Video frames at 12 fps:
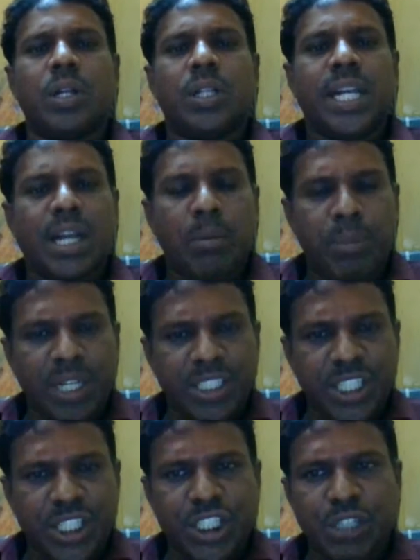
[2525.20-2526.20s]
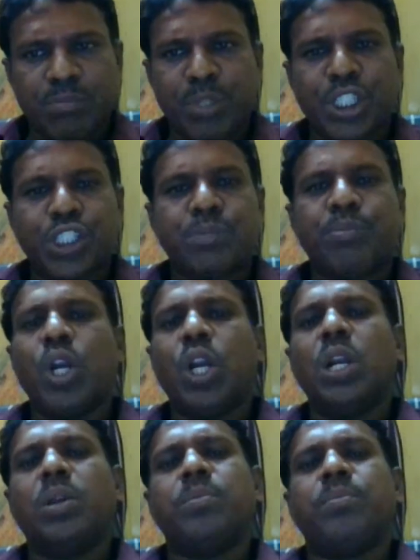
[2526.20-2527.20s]
the compensation
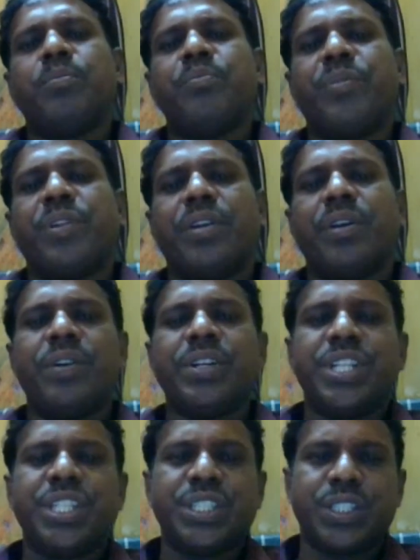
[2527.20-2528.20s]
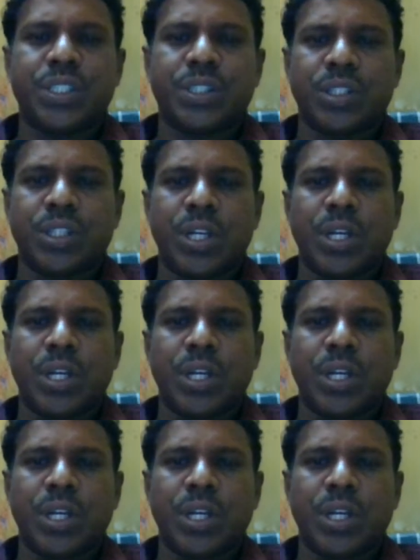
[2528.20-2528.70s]
principle, which is